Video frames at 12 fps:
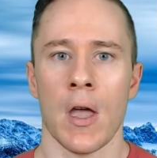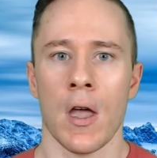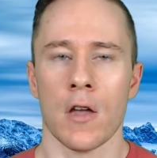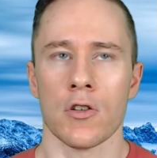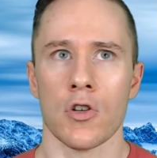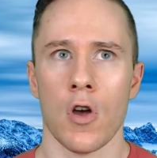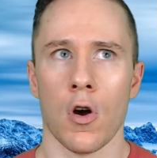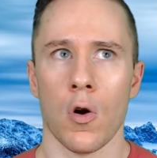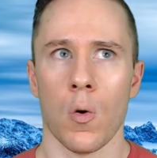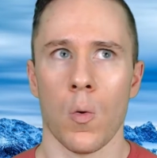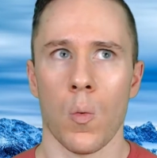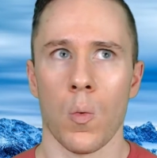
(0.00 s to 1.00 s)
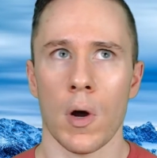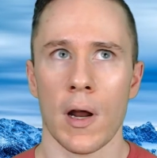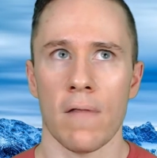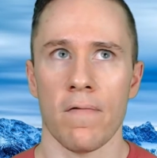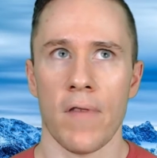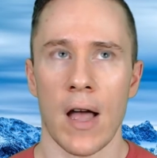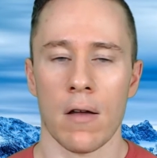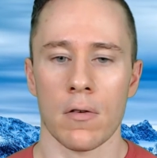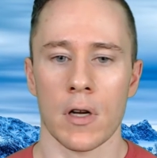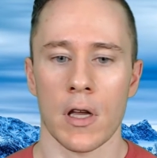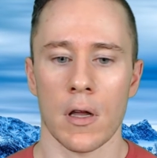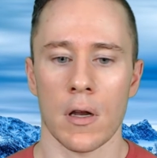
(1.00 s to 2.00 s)
So what I found
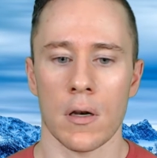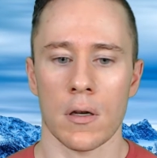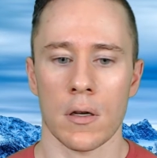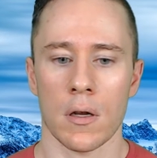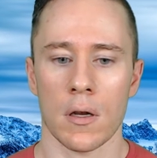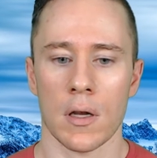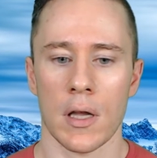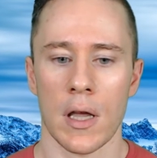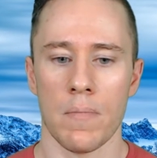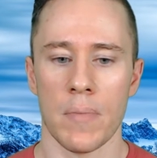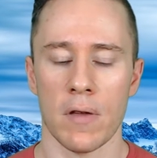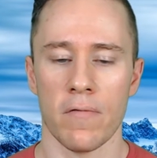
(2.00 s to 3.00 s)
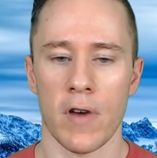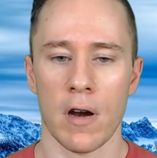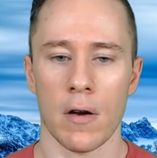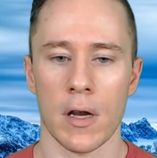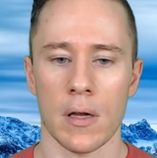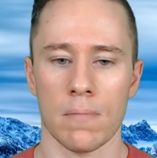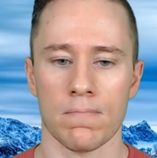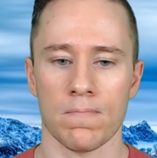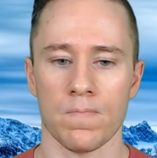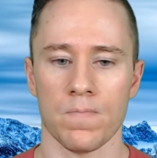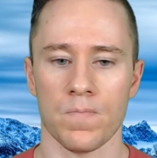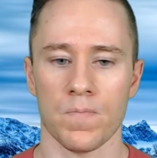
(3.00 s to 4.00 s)
can be very
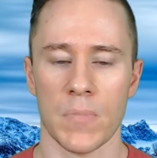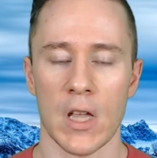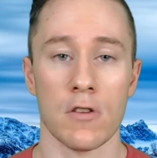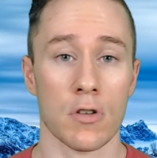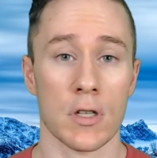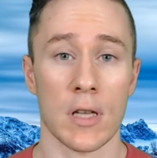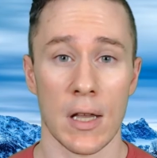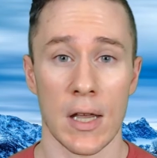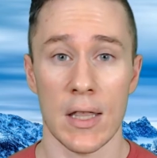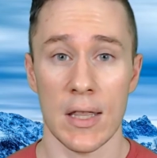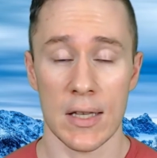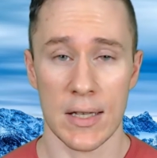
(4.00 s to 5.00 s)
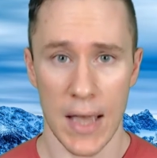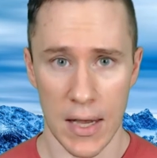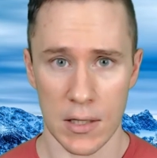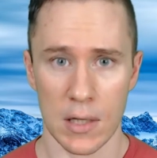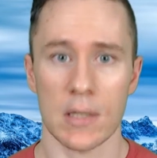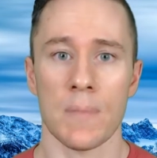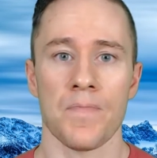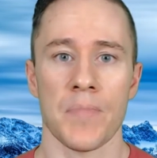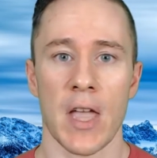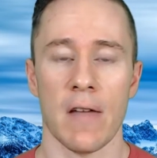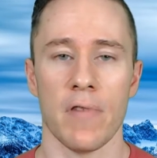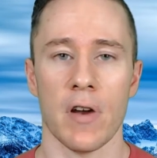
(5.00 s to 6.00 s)
interesting in these cases
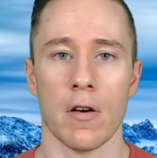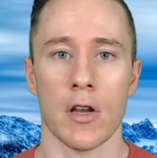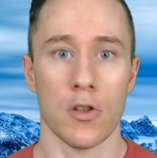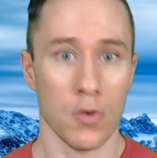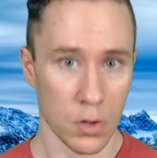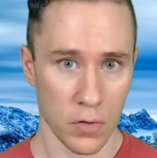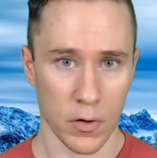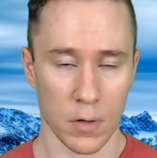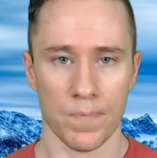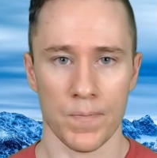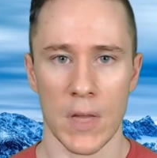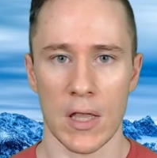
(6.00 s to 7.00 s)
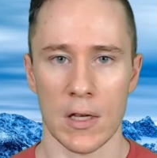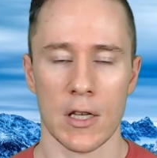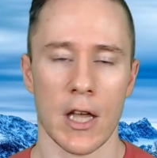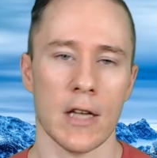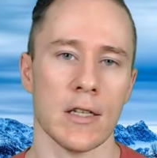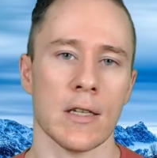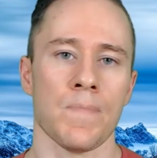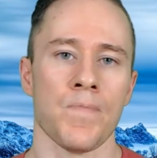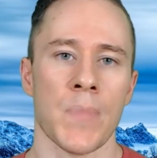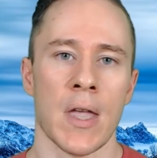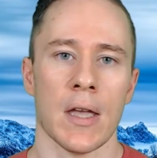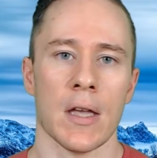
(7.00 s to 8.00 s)
and very useful in these cases
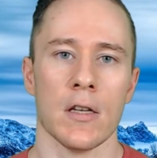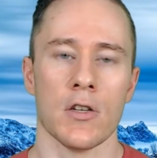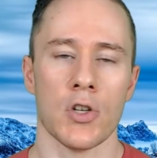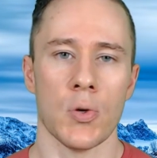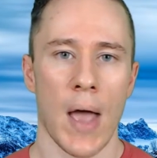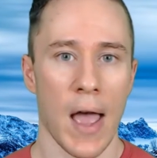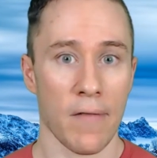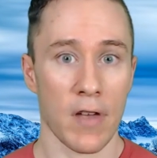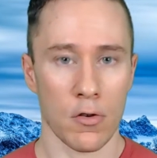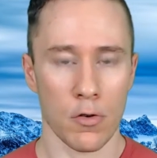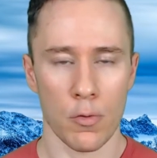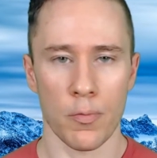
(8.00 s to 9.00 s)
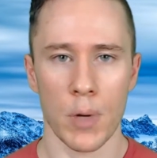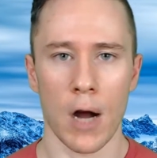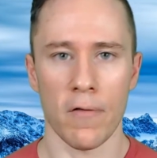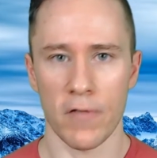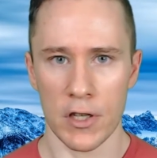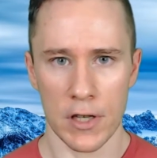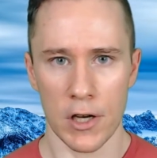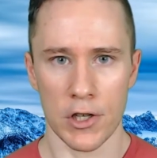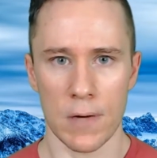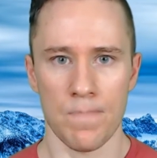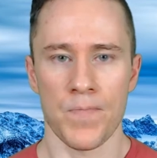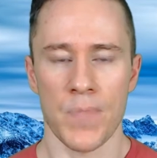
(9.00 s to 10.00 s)
is to have a group
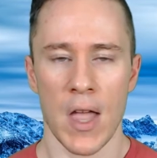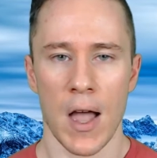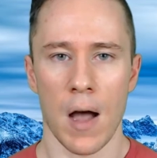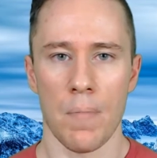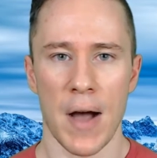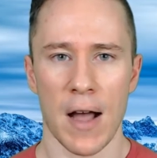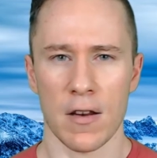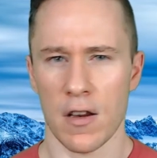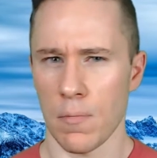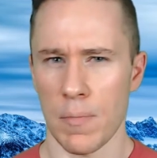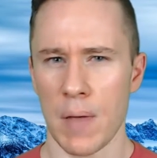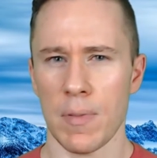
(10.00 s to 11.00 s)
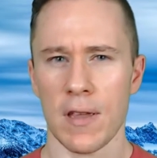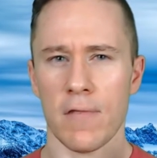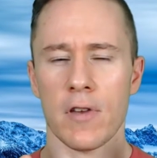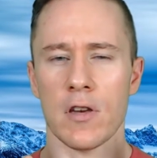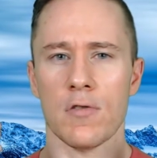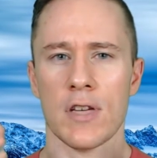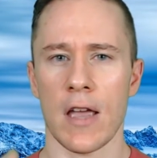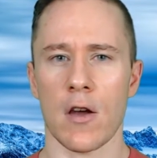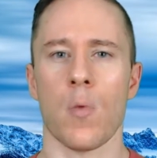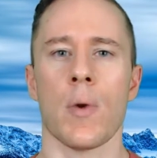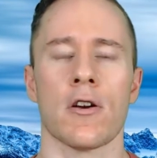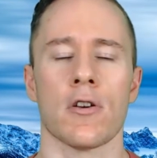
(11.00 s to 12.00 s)
conversation about, maybe even you take a
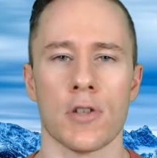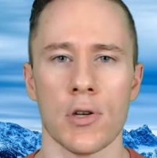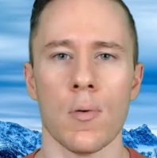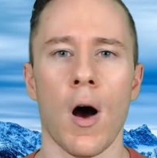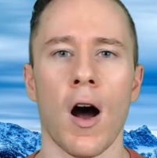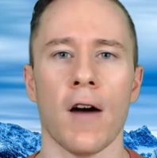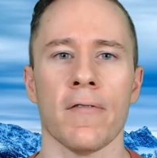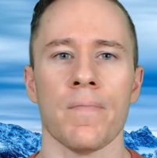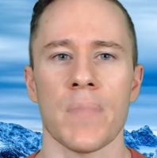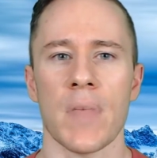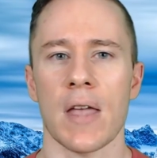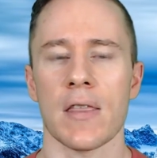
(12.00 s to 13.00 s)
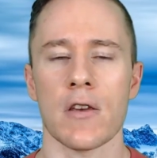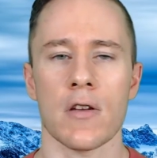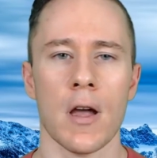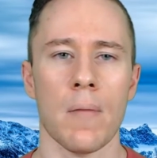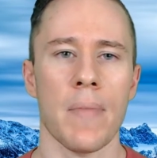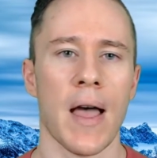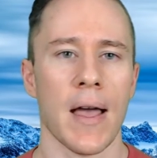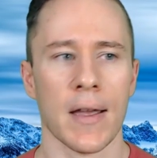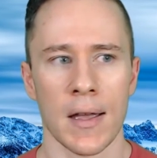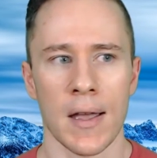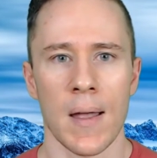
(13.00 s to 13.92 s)
week or two off and then you come back